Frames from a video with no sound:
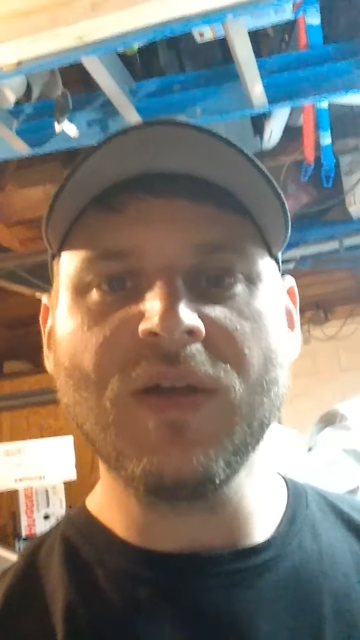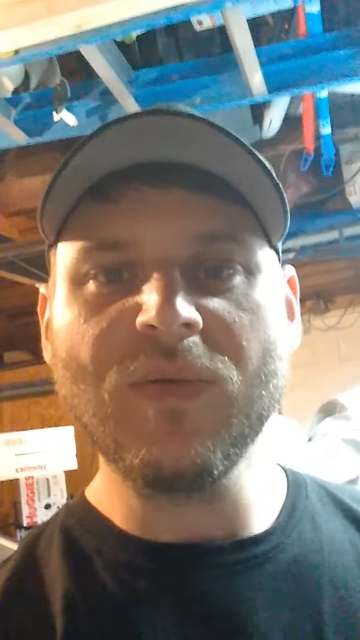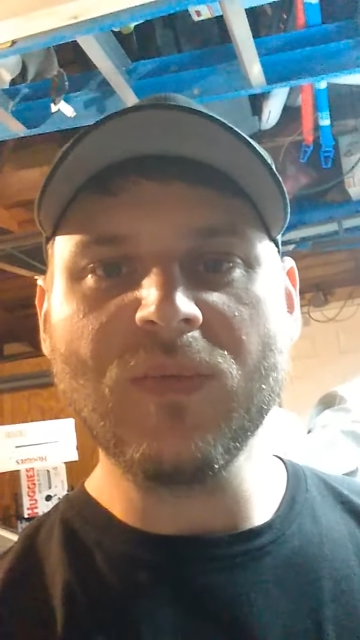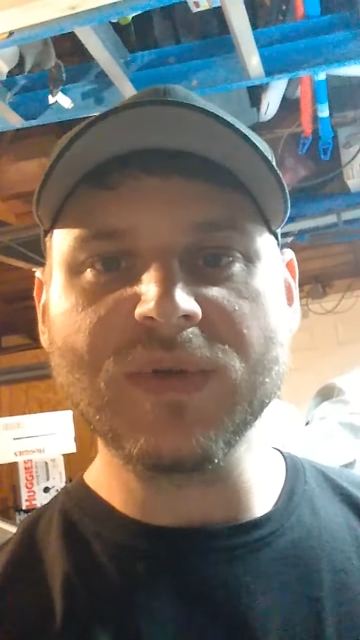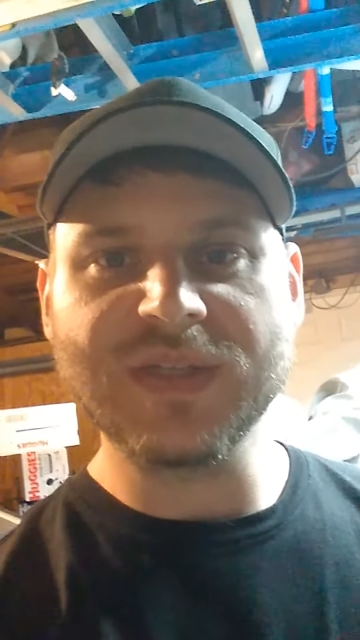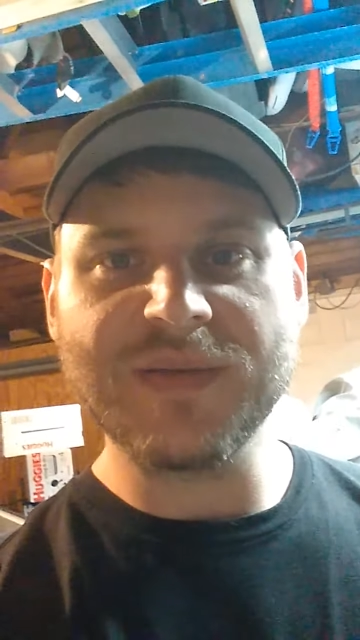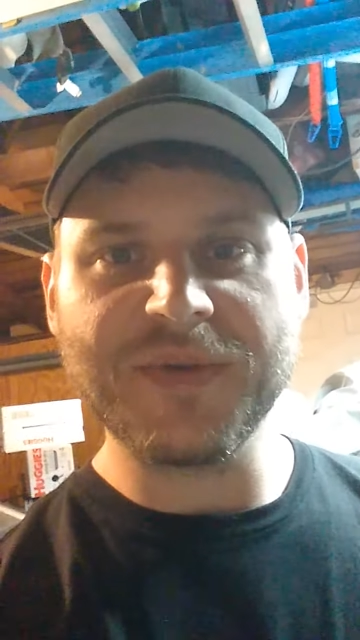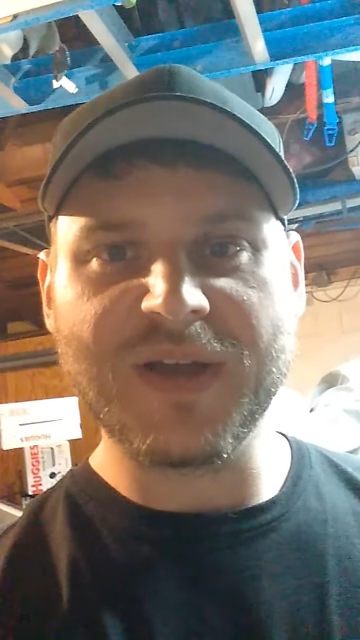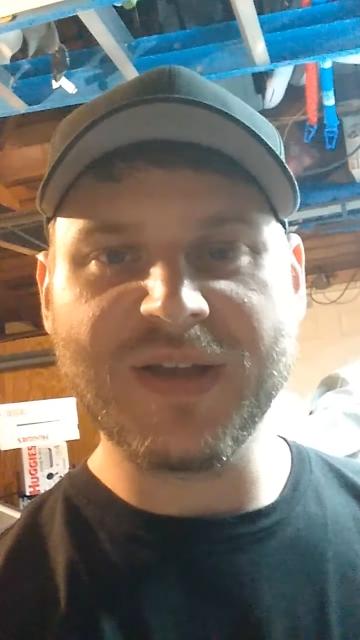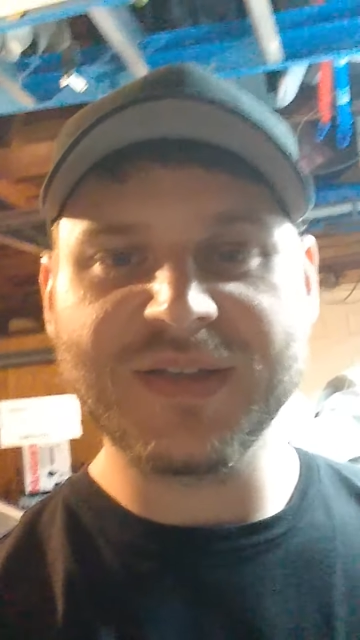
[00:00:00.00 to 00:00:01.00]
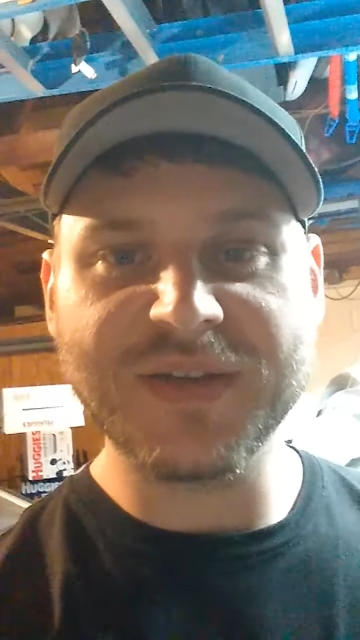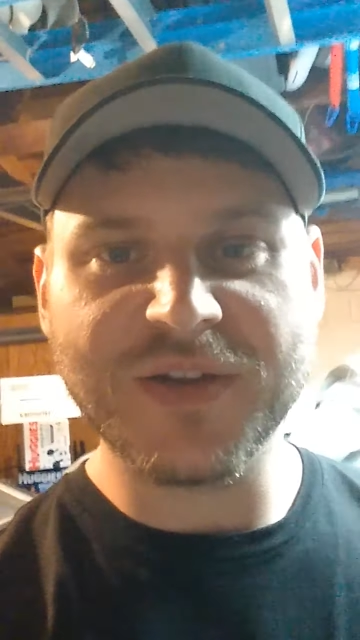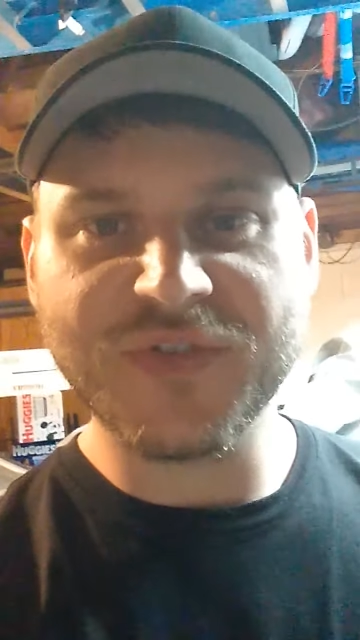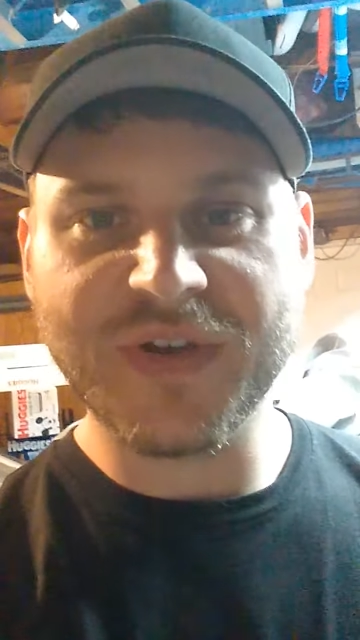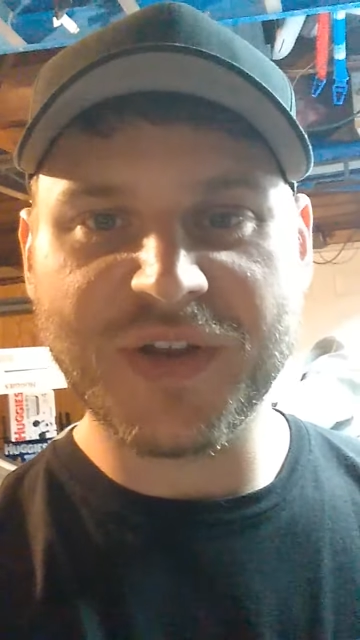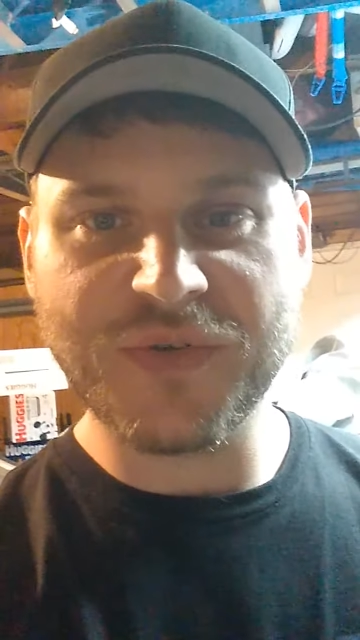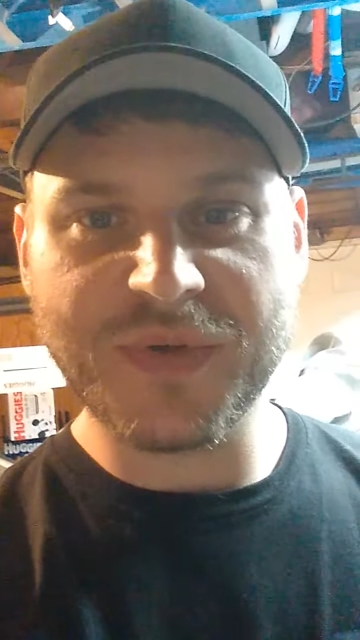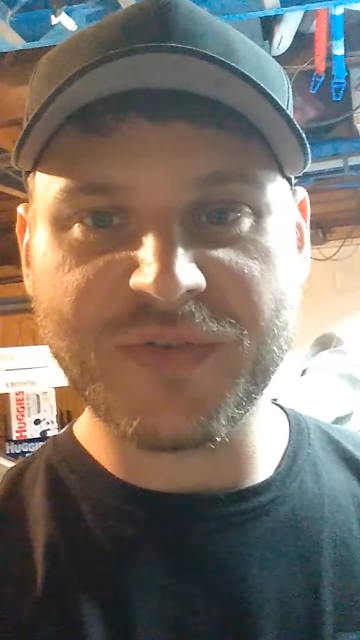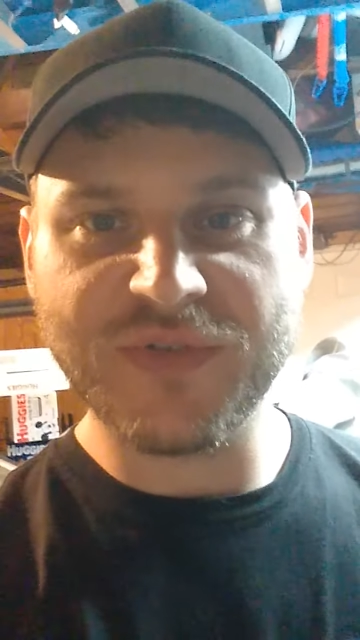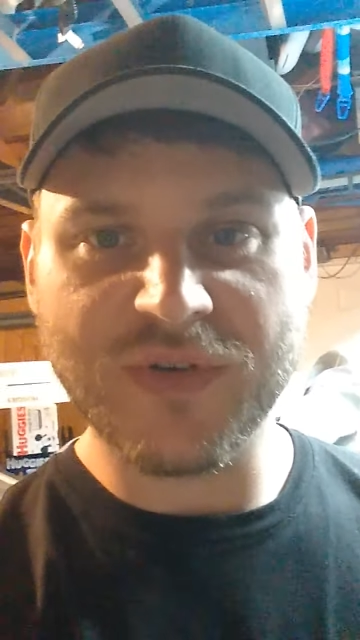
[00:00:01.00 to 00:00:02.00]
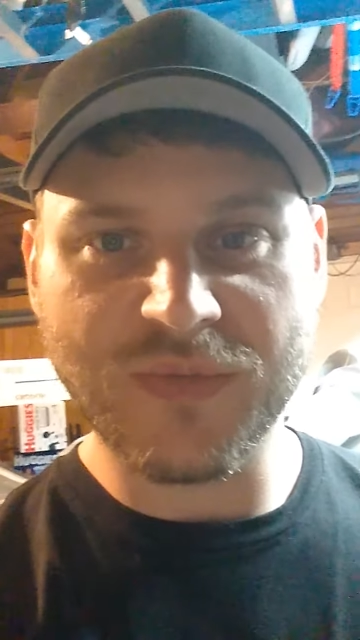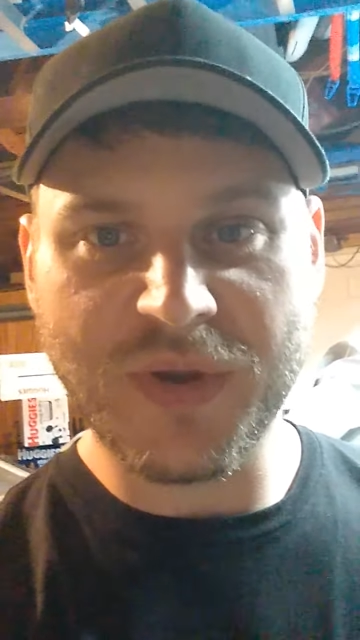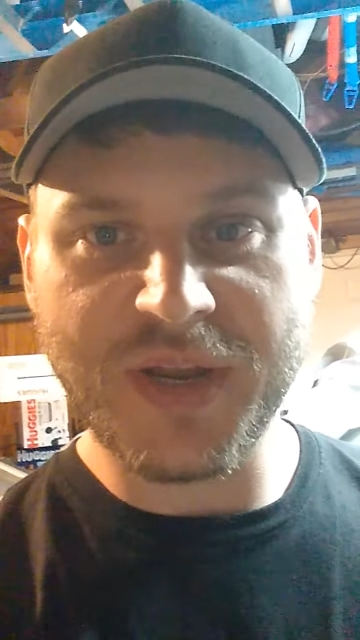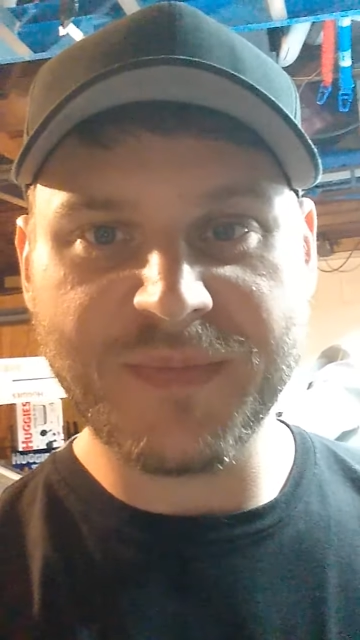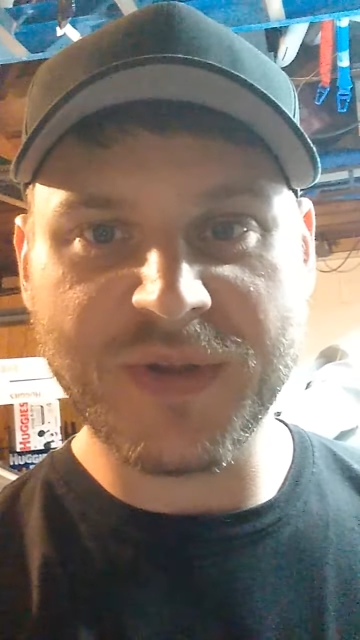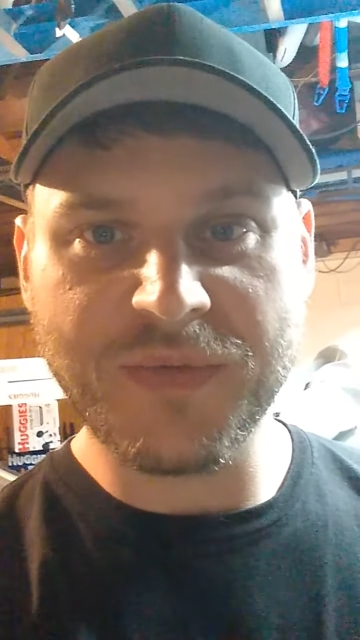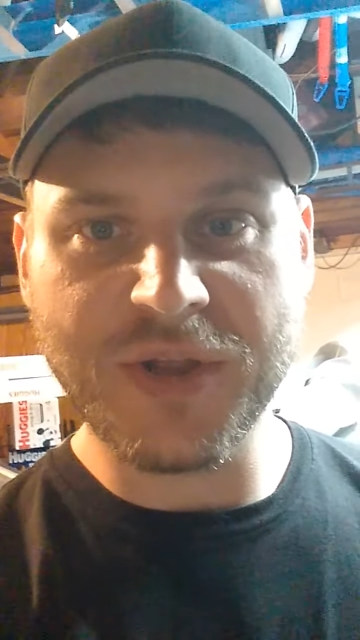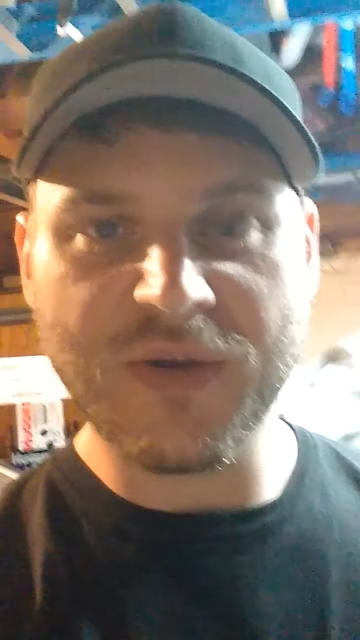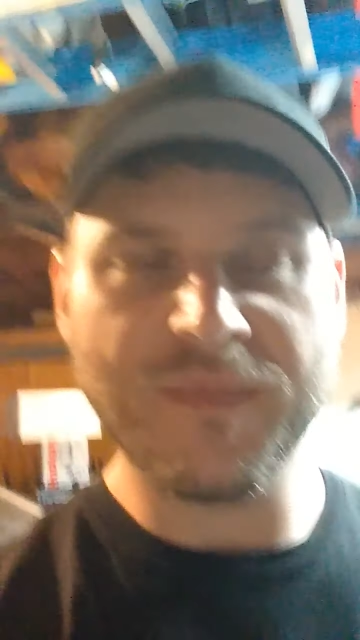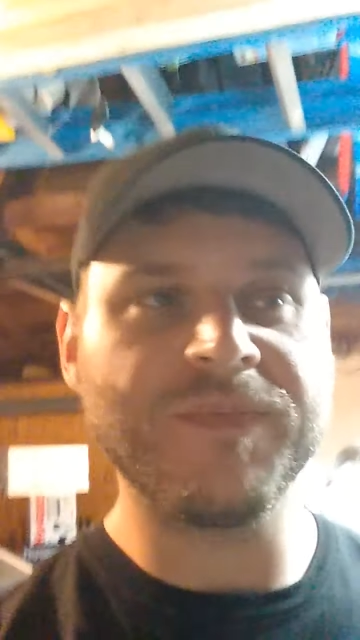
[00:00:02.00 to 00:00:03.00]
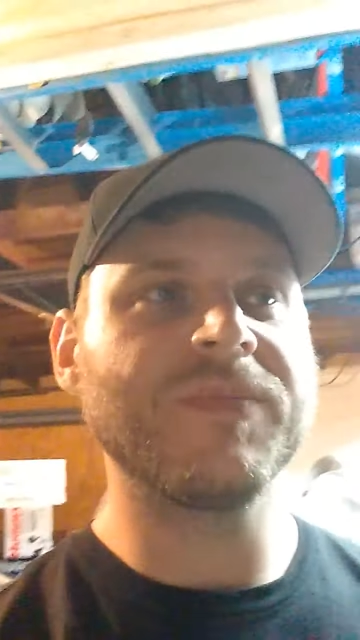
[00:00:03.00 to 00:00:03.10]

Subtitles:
What's up, guys? I'm going to try a new intro. Ready? Here we go.